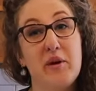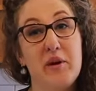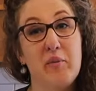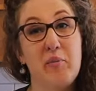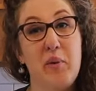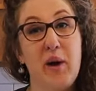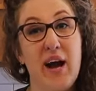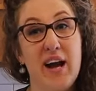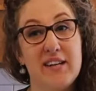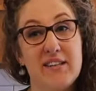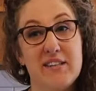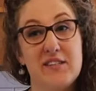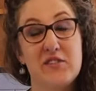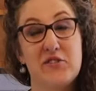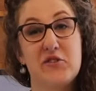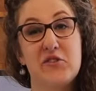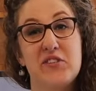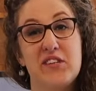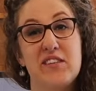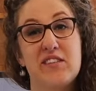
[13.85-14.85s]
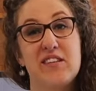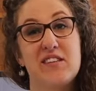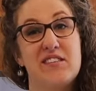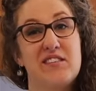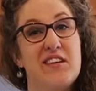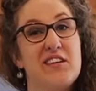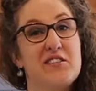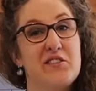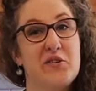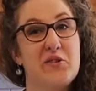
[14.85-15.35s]
going to practice using this
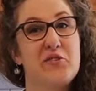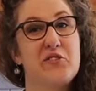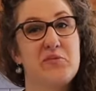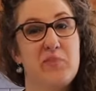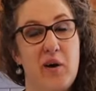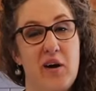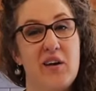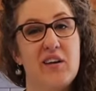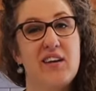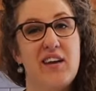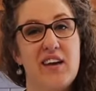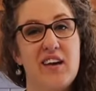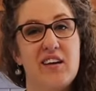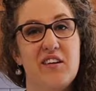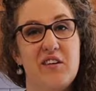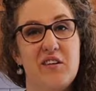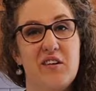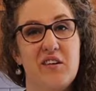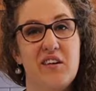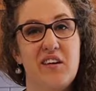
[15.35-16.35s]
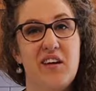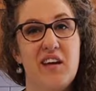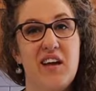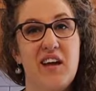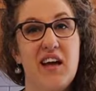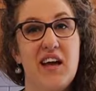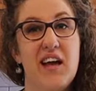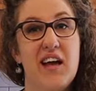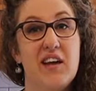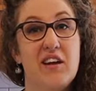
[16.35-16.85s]
NESCO Smart Canner
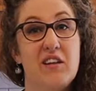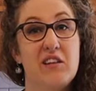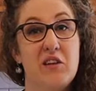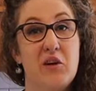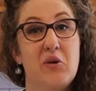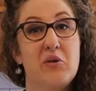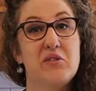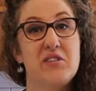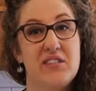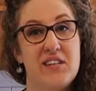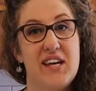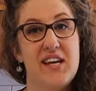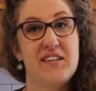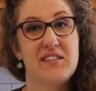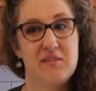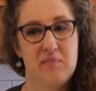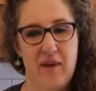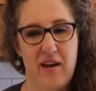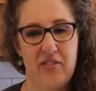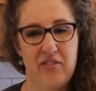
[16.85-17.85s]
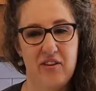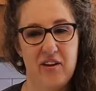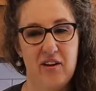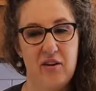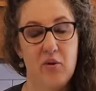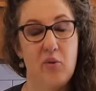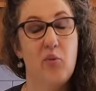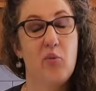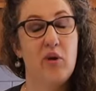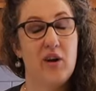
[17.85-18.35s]
in a low stakes
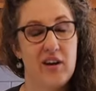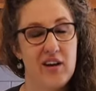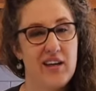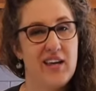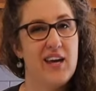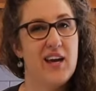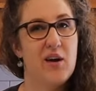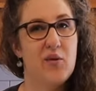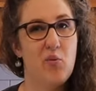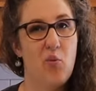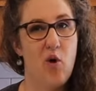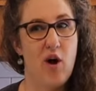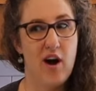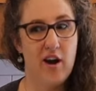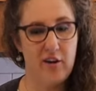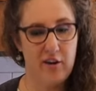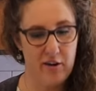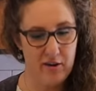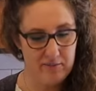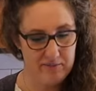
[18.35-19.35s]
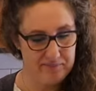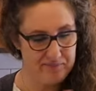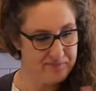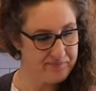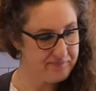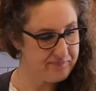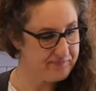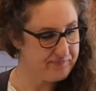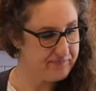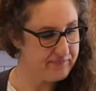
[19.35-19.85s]
method. We're going to can water.
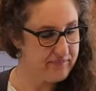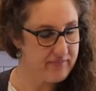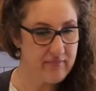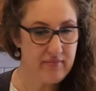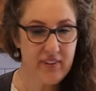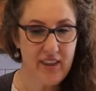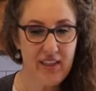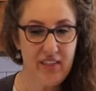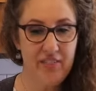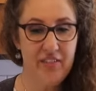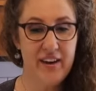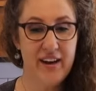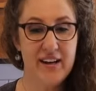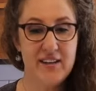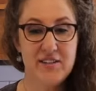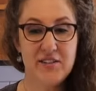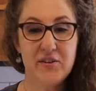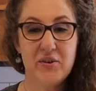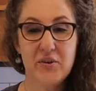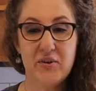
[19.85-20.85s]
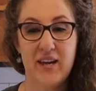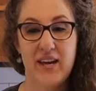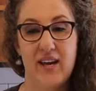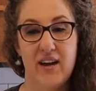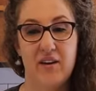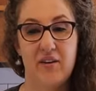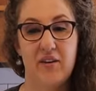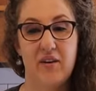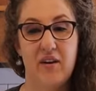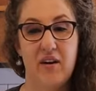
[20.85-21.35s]
The NESCO
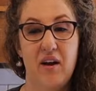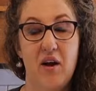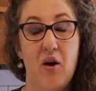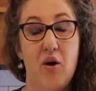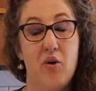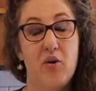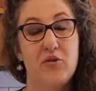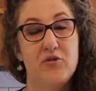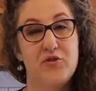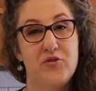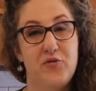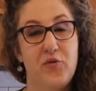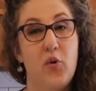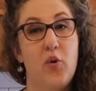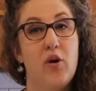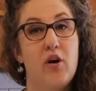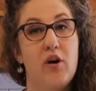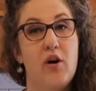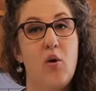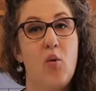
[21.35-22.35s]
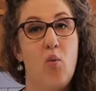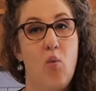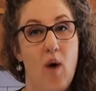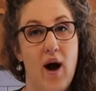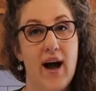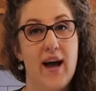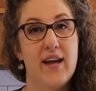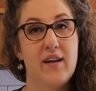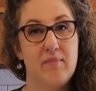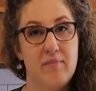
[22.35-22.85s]
canner holds 4
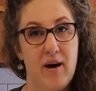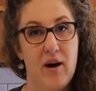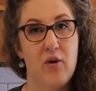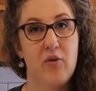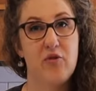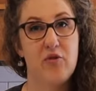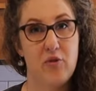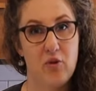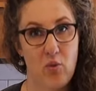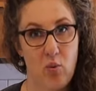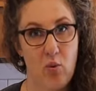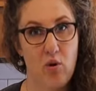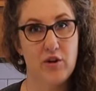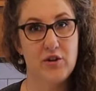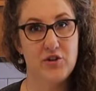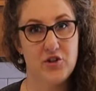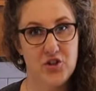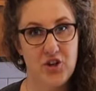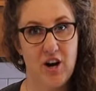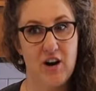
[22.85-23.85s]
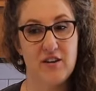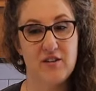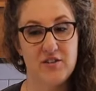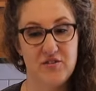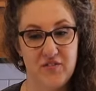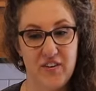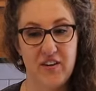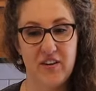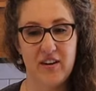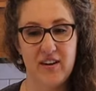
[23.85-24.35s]
wide mouth quart
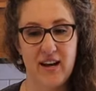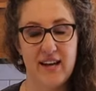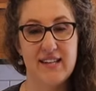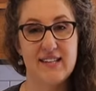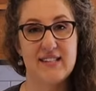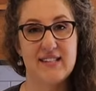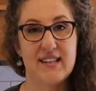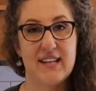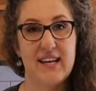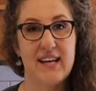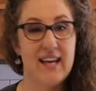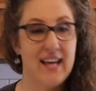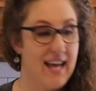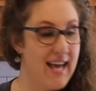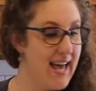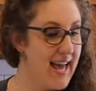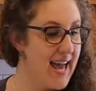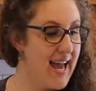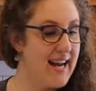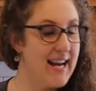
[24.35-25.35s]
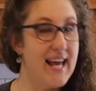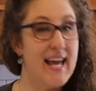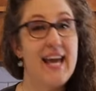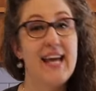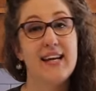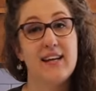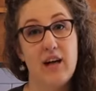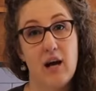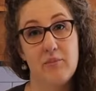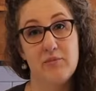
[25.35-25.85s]
jars very nicely, and
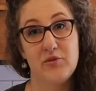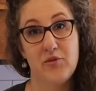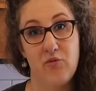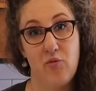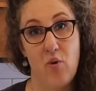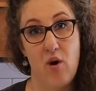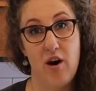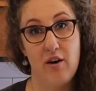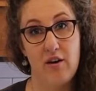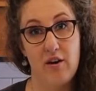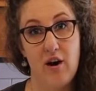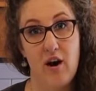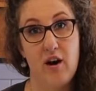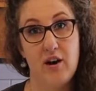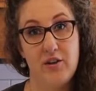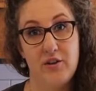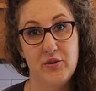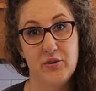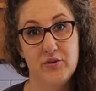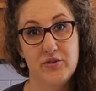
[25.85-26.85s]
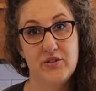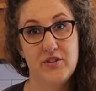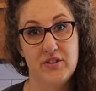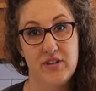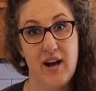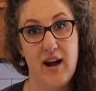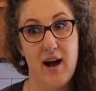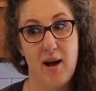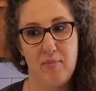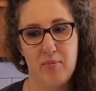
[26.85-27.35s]
8 cups of water are used
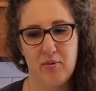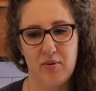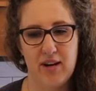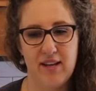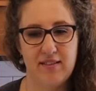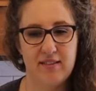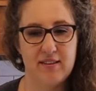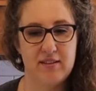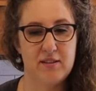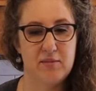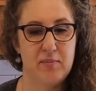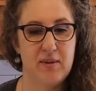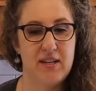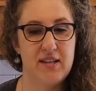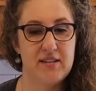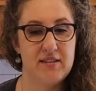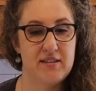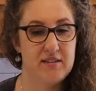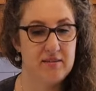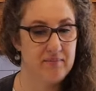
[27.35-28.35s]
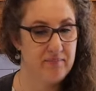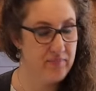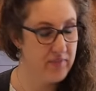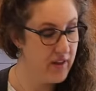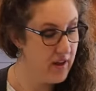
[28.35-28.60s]
to operate this piece.